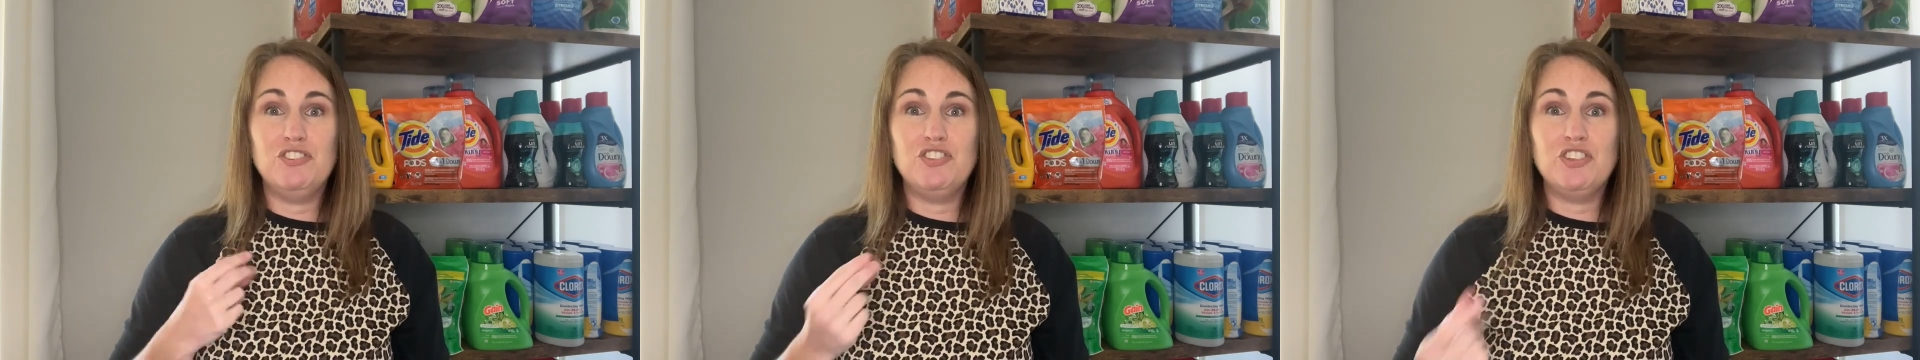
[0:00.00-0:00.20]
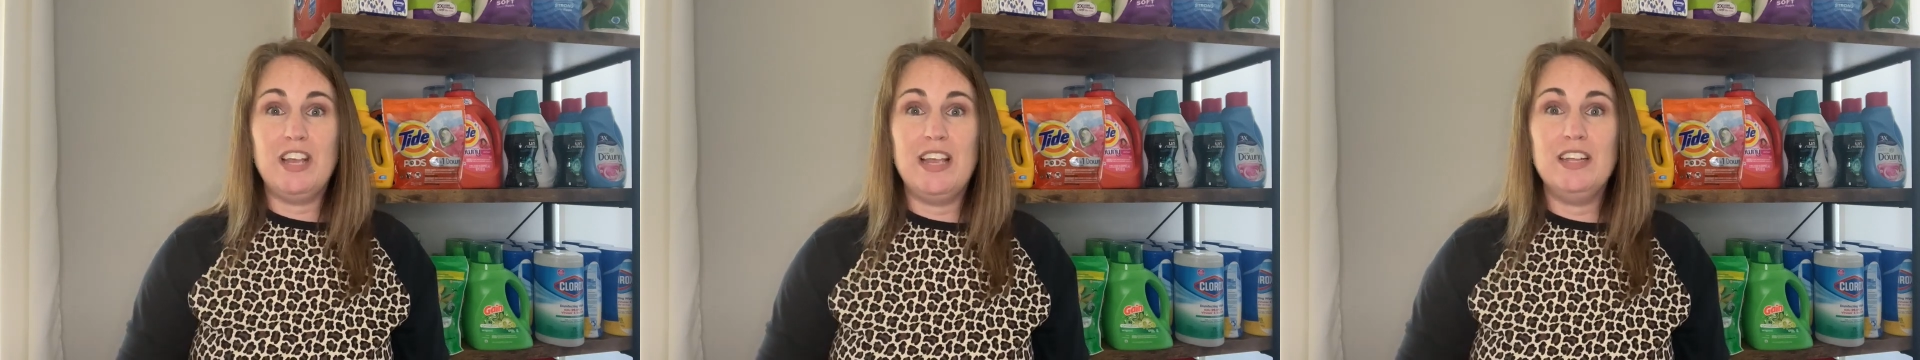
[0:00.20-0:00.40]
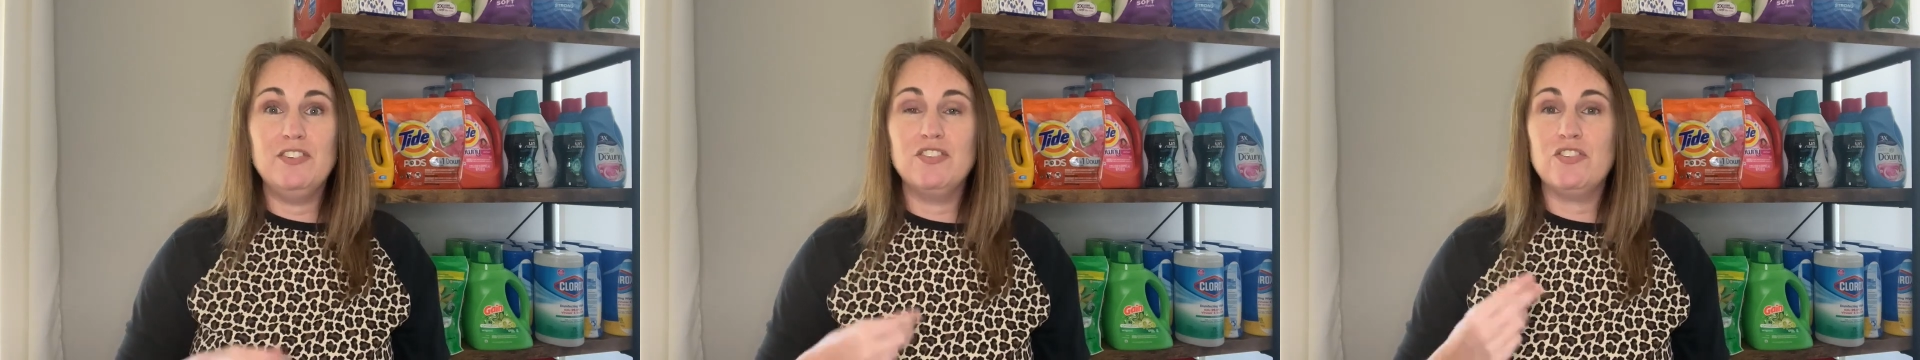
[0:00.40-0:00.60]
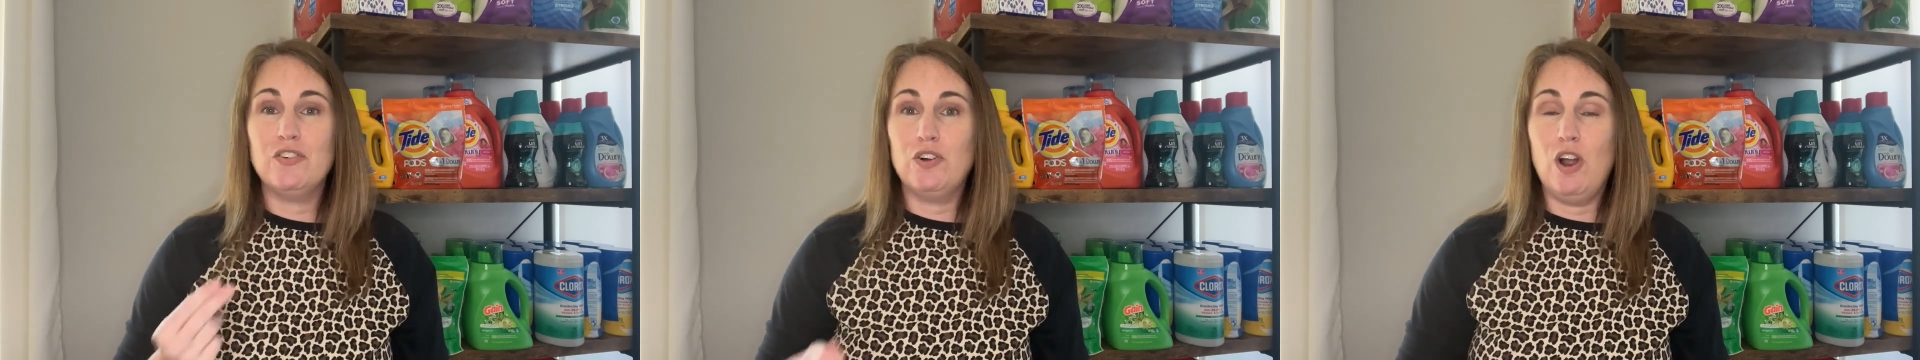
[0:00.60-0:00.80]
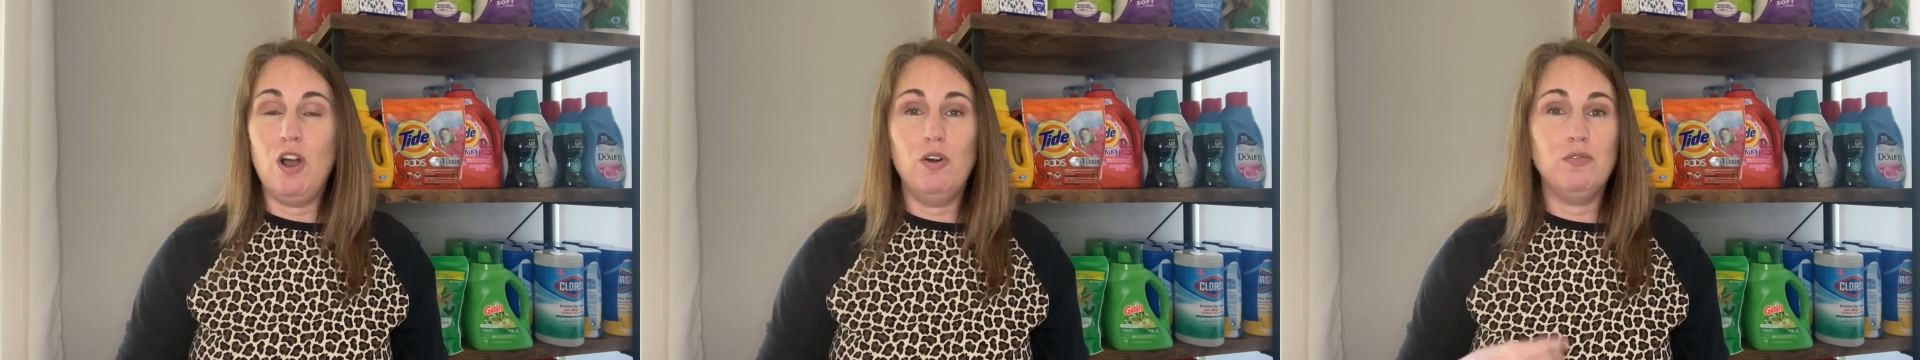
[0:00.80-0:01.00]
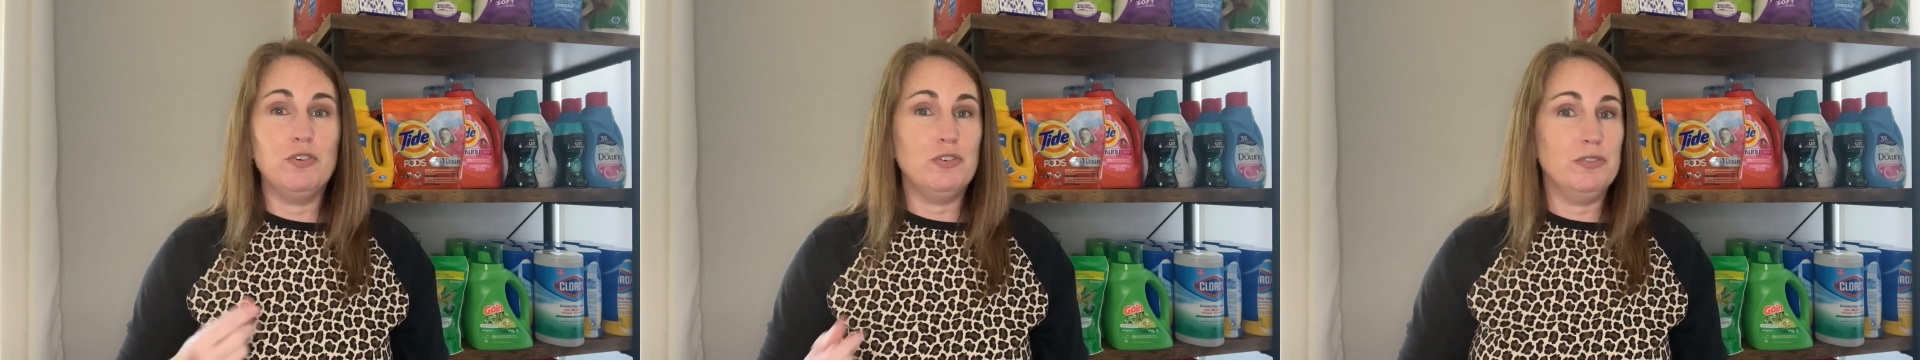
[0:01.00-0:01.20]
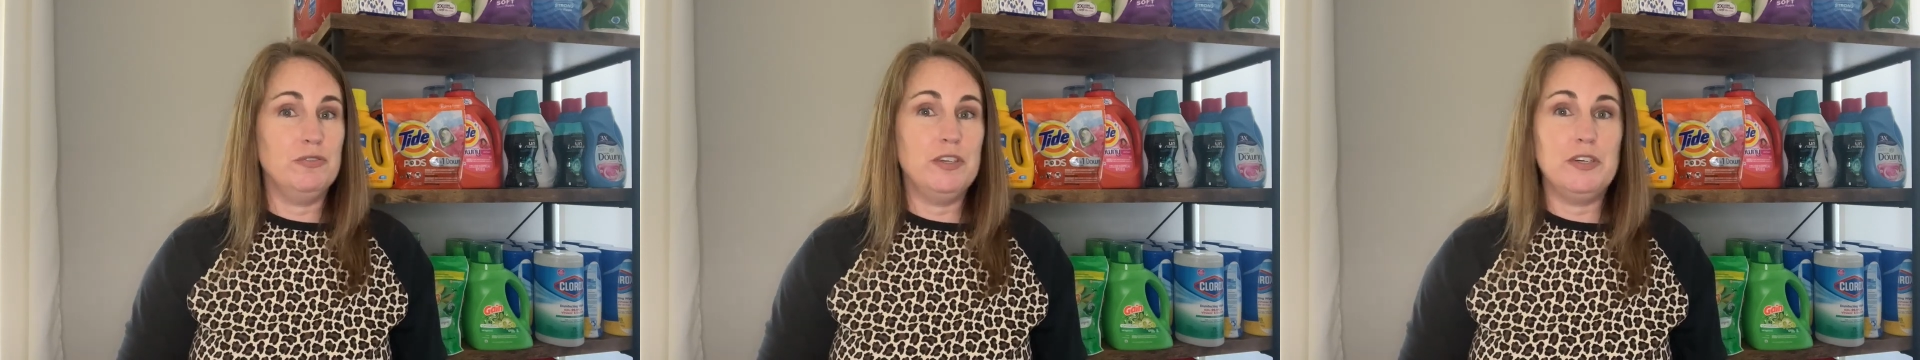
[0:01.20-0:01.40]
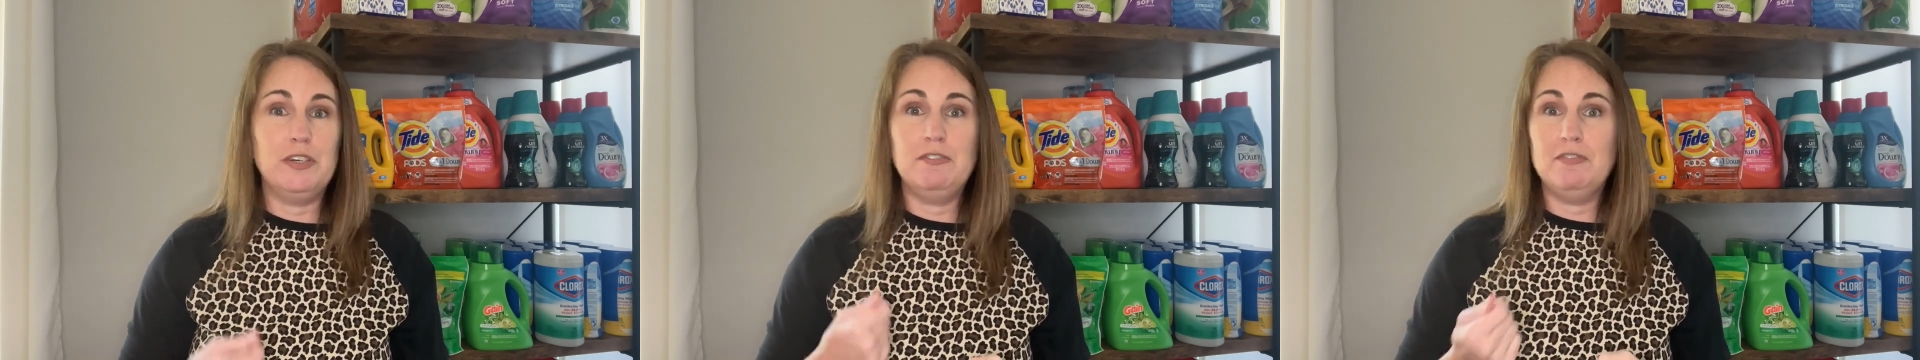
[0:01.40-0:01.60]
change their offers
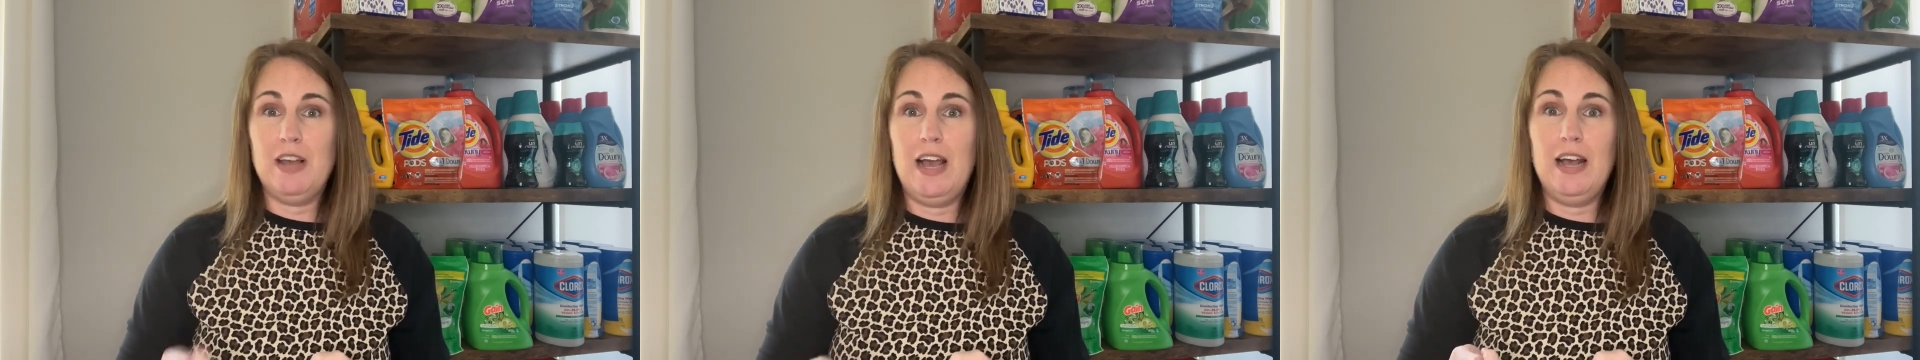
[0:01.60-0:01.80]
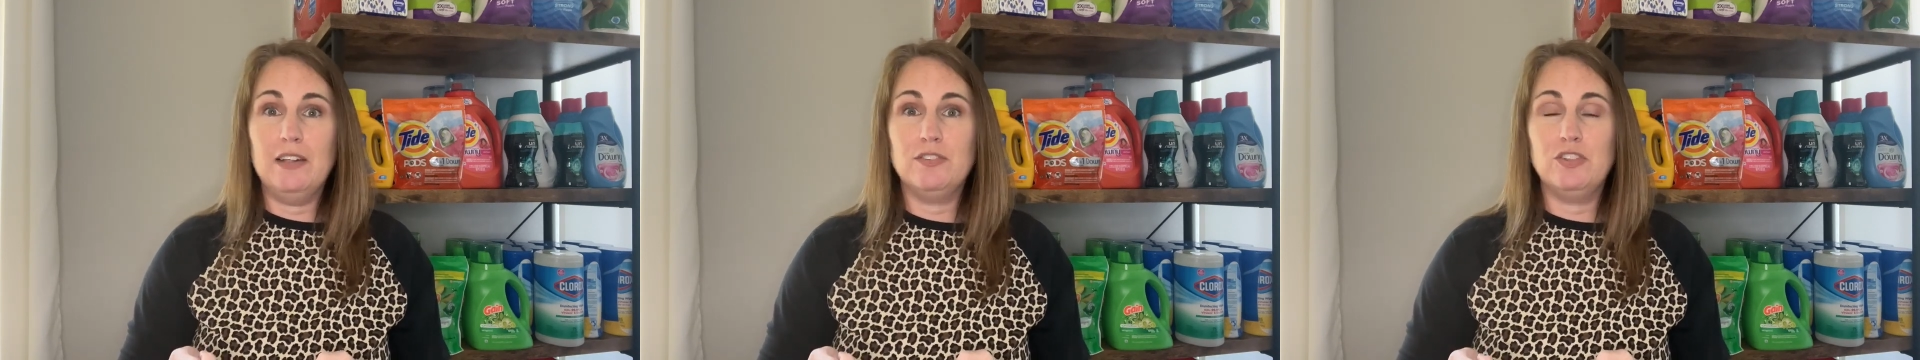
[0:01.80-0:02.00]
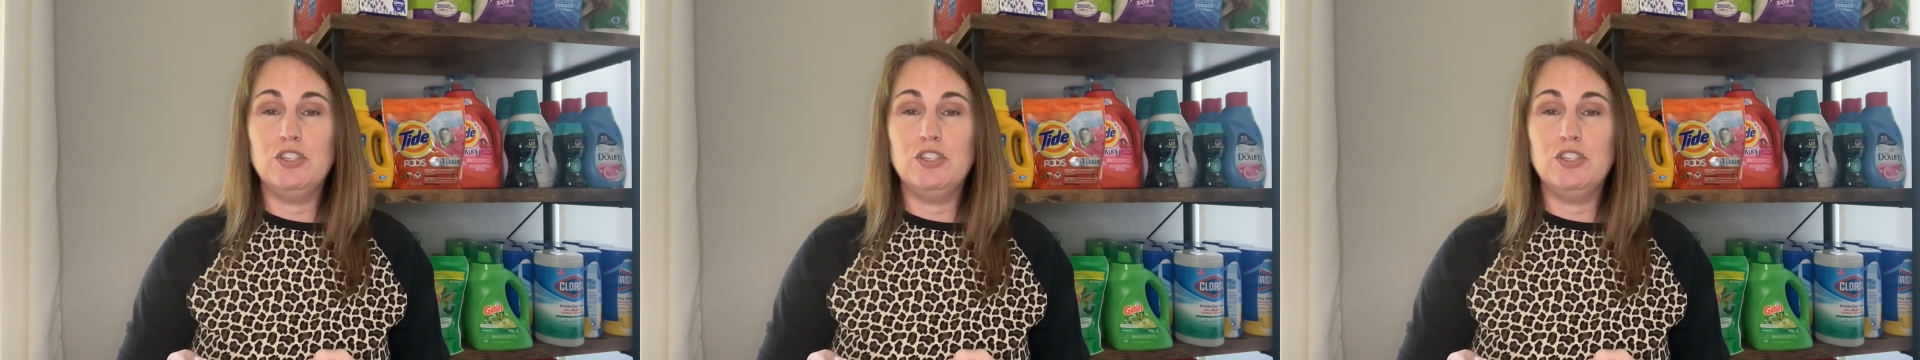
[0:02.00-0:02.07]
very fast.